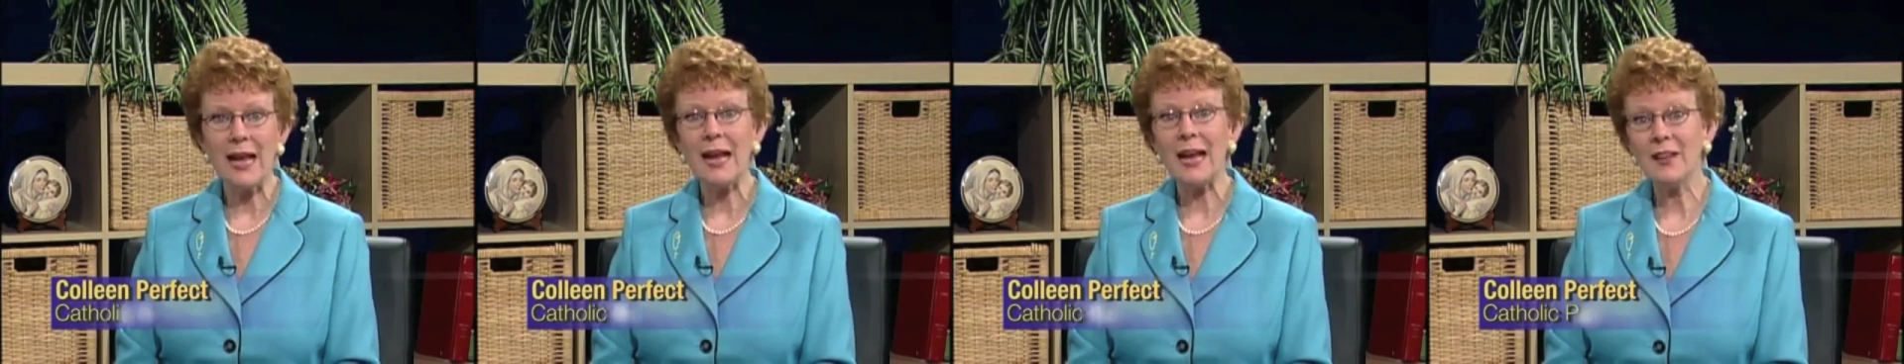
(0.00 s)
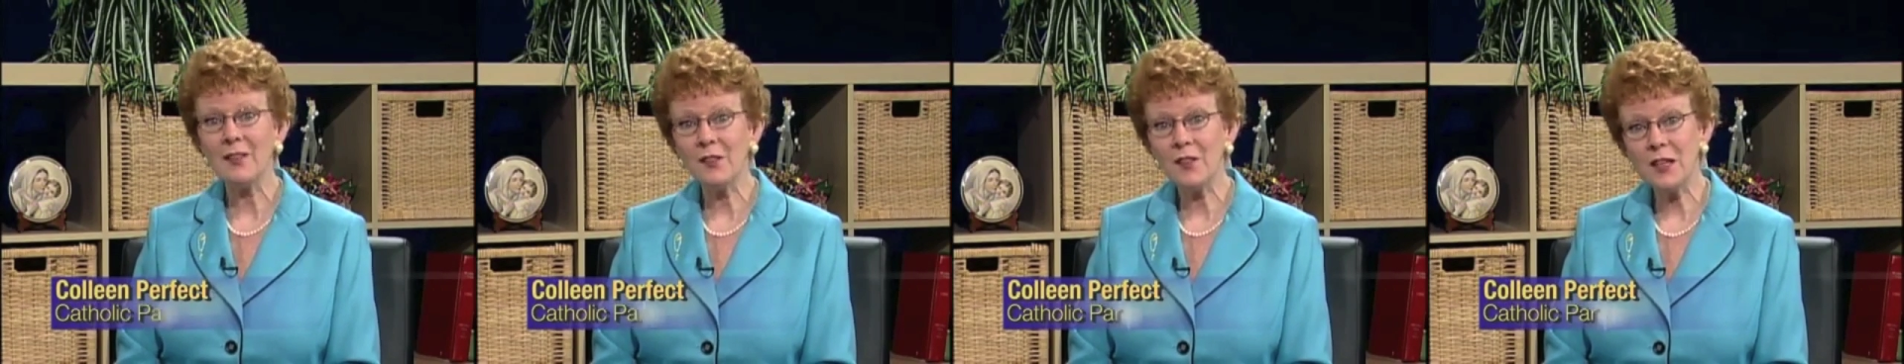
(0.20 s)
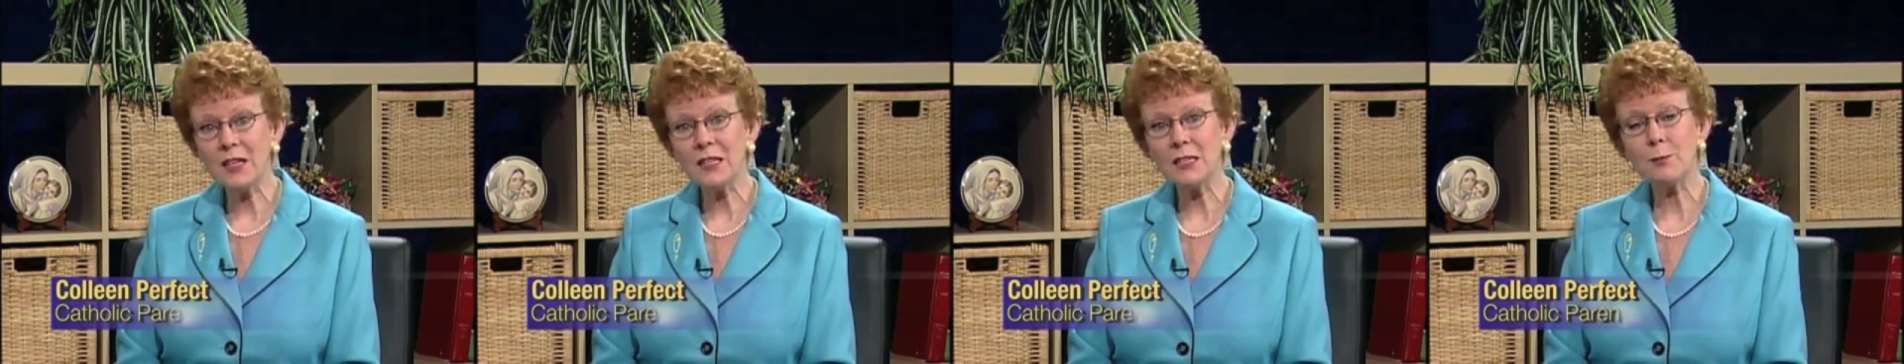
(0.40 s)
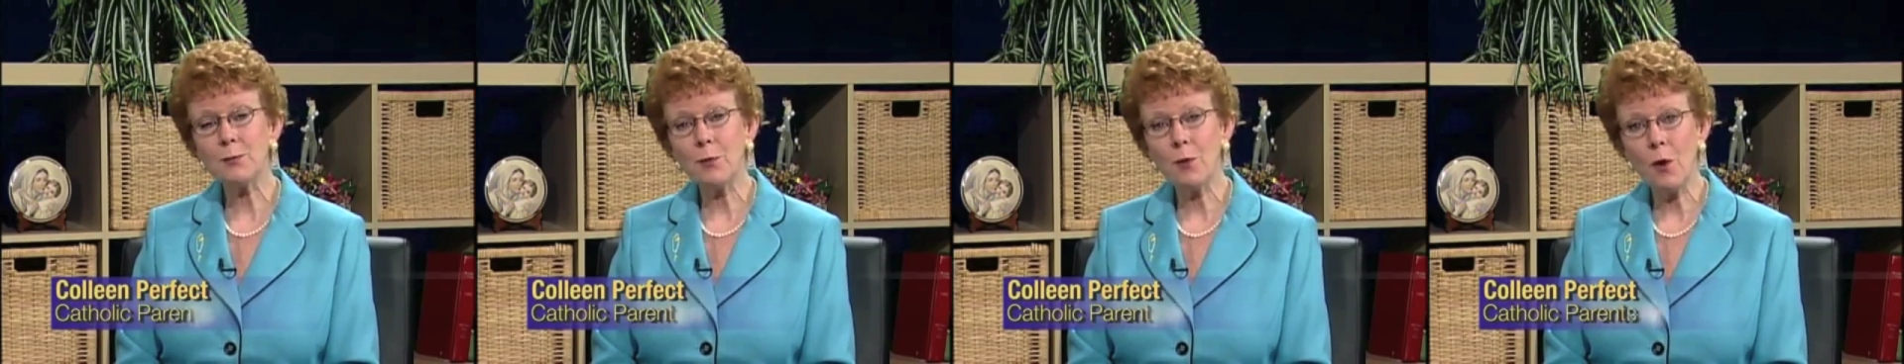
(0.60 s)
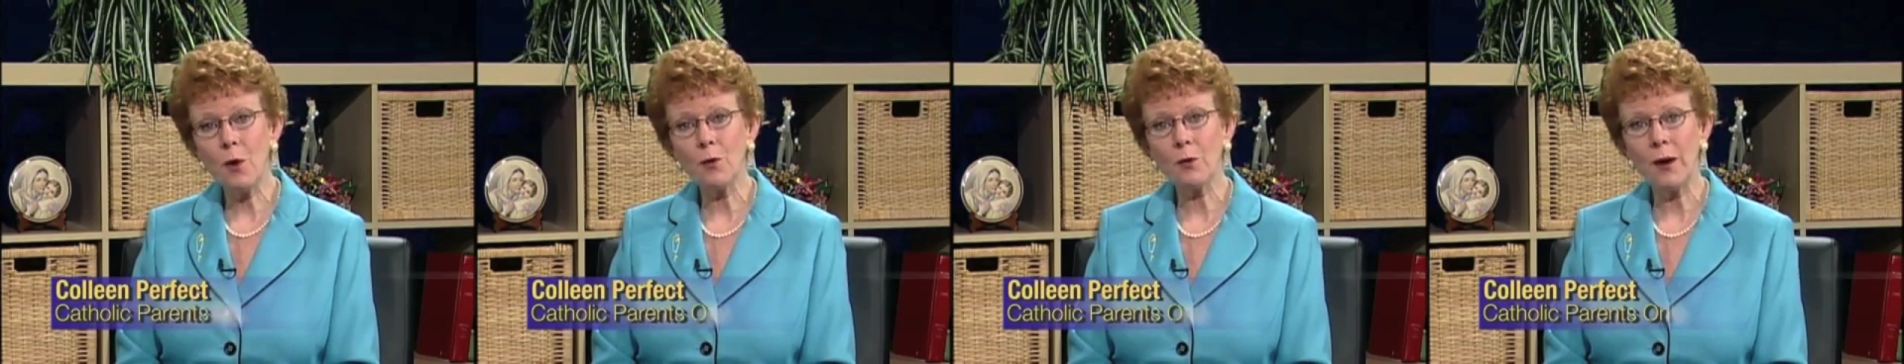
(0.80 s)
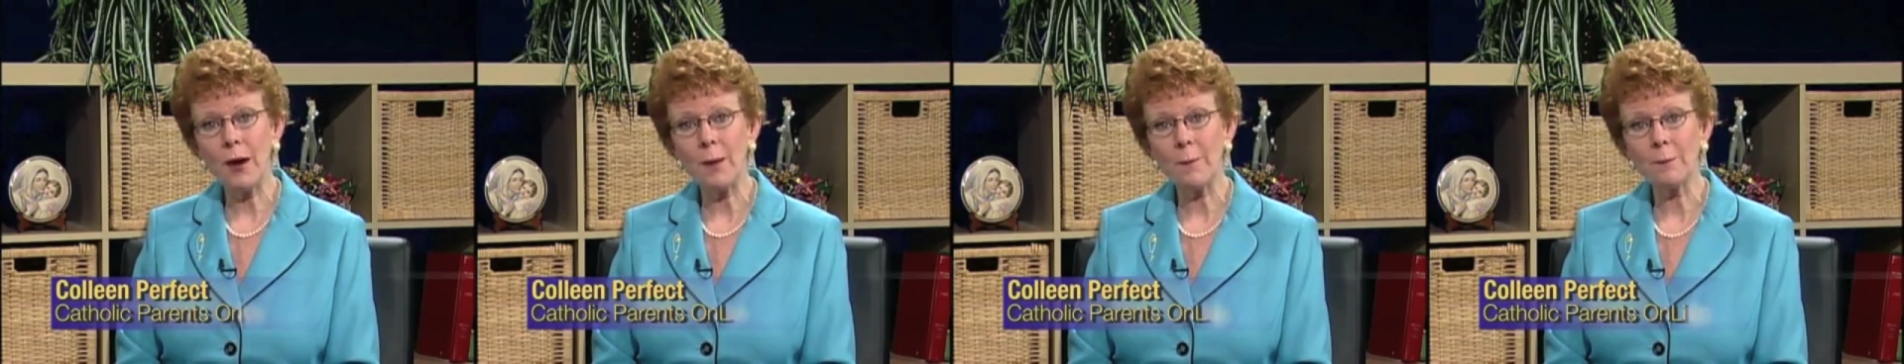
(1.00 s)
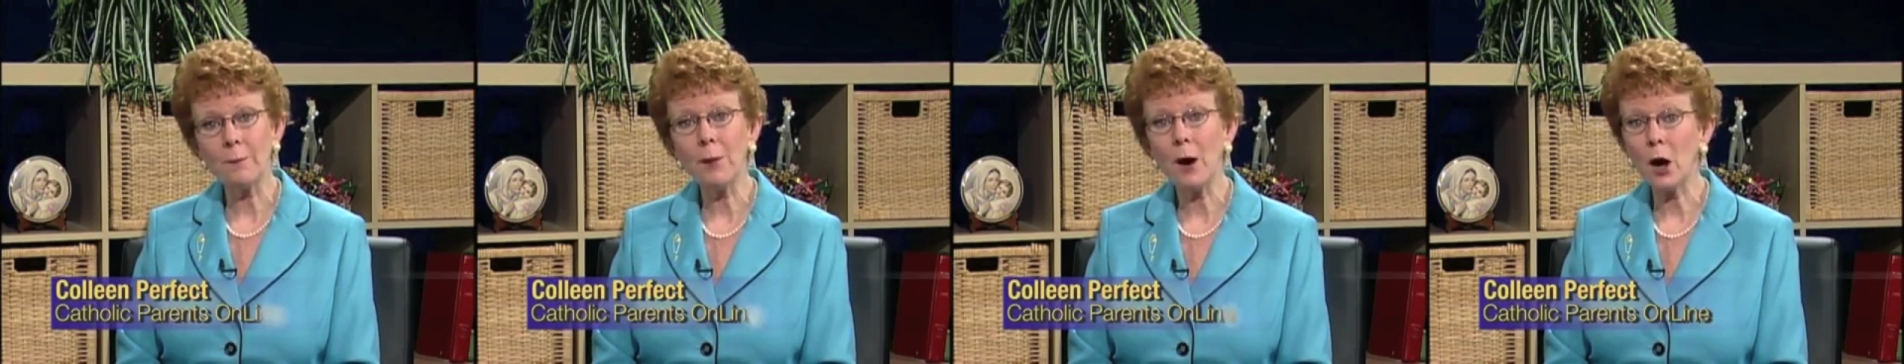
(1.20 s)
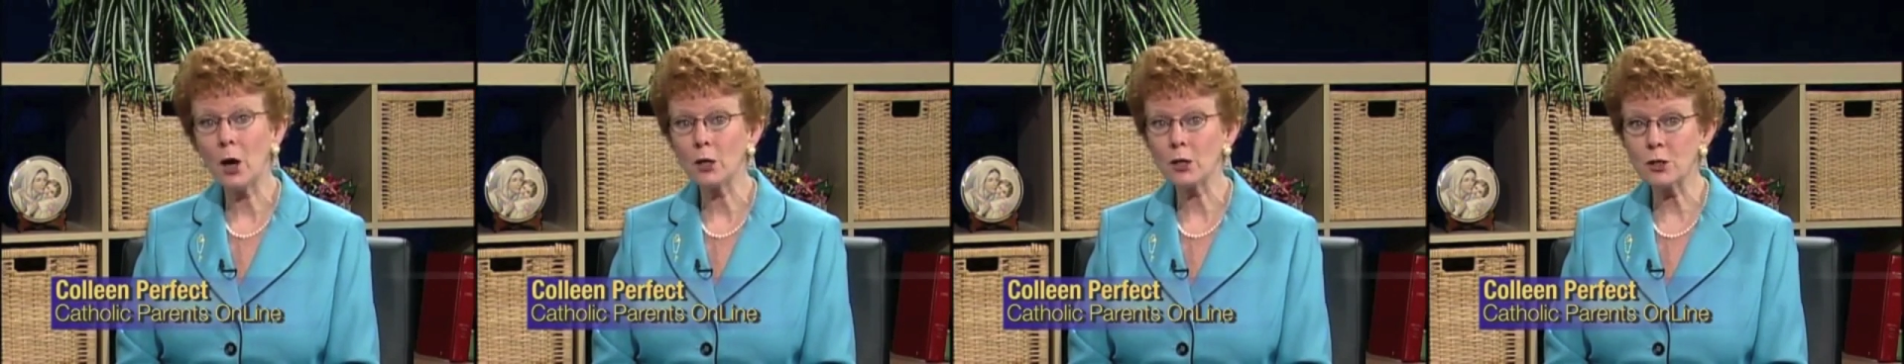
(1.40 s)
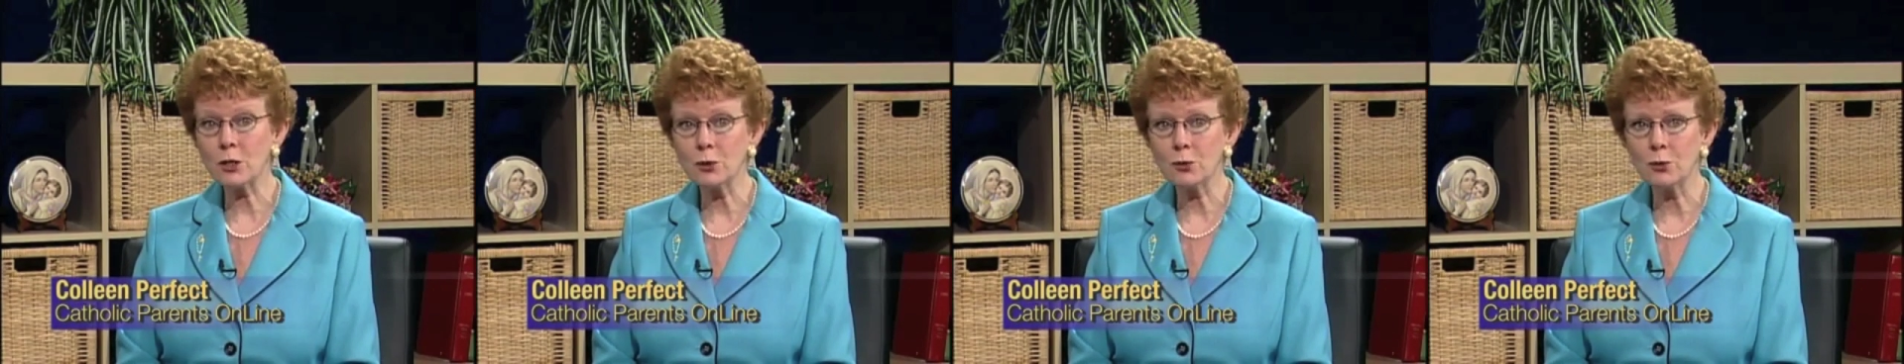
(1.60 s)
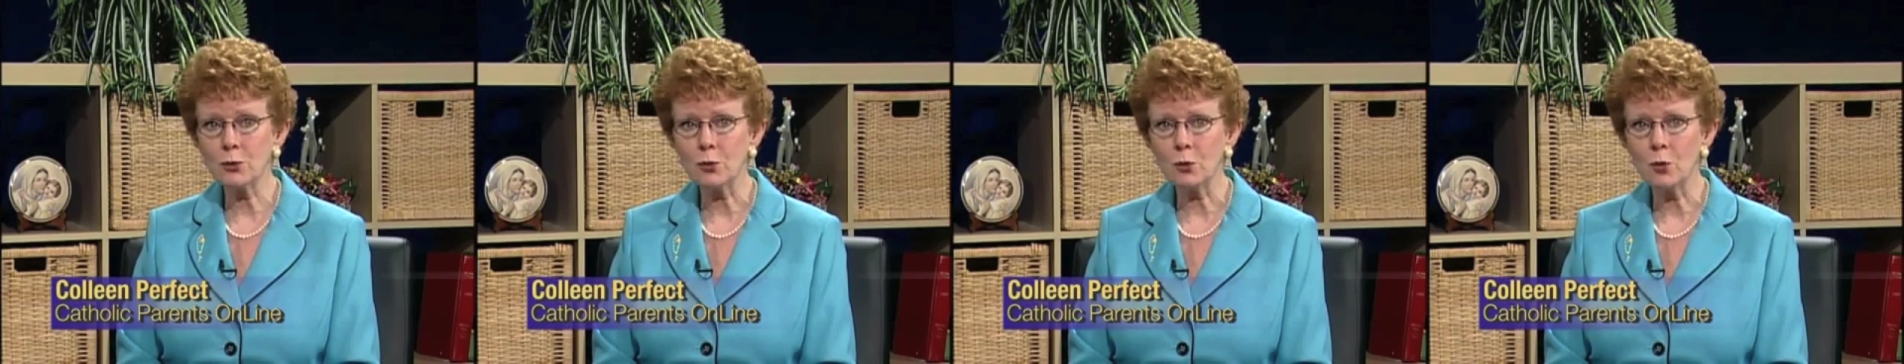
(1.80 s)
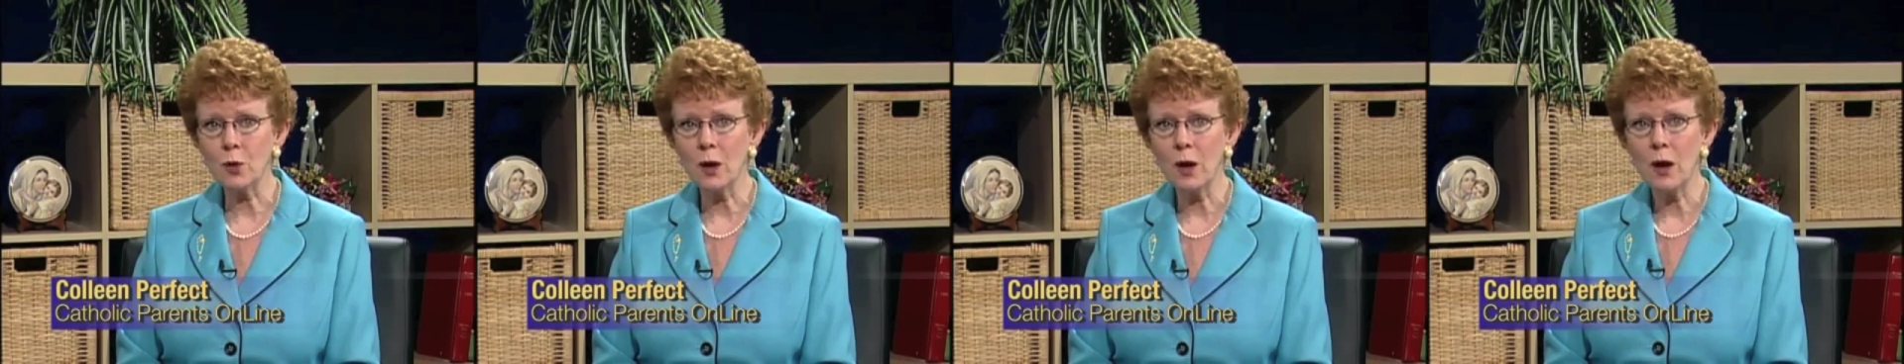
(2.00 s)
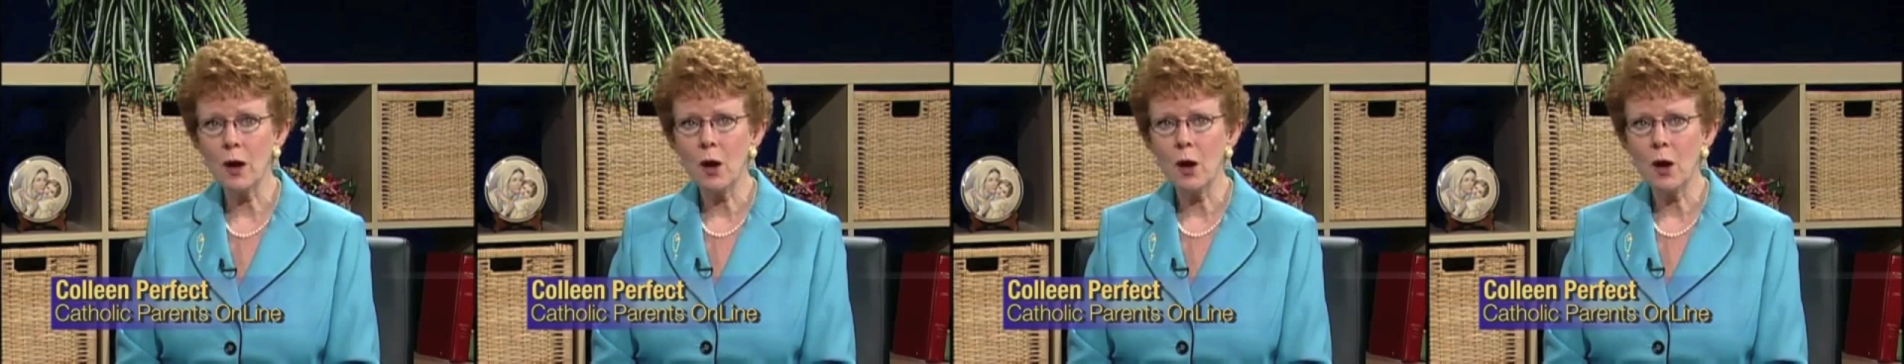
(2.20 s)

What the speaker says: In this program, Part 2,